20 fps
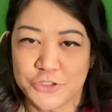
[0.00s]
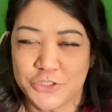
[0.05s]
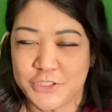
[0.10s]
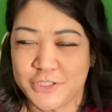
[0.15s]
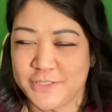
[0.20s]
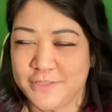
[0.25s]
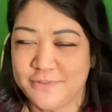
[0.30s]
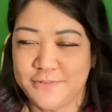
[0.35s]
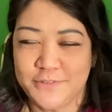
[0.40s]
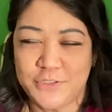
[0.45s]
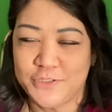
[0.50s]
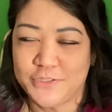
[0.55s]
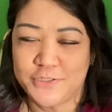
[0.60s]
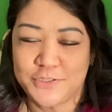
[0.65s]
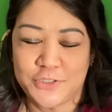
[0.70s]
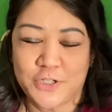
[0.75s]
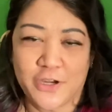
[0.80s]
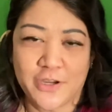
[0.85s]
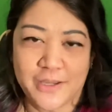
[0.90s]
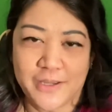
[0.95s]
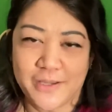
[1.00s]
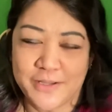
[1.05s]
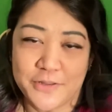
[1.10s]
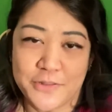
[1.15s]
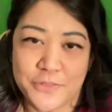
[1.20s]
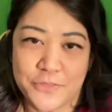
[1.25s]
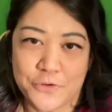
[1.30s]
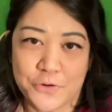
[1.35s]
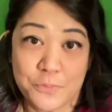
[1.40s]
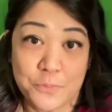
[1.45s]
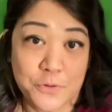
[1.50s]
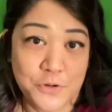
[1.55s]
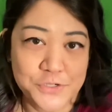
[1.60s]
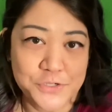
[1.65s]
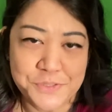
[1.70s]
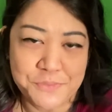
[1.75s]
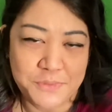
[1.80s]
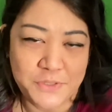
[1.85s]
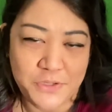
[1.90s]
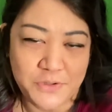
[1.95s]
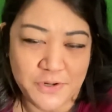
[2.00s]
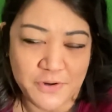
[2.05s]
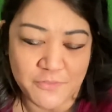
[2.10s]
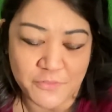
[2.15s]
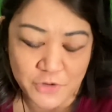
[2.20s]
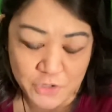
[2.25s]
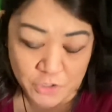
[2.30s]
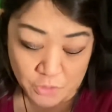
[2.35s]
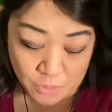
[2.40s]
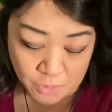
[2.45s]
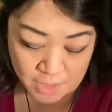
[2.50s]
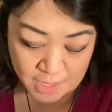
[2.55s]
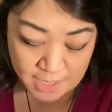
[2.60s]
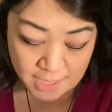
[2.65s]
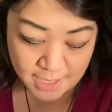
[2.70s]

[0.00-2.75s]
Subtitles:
She's talking in the third person, but you never know.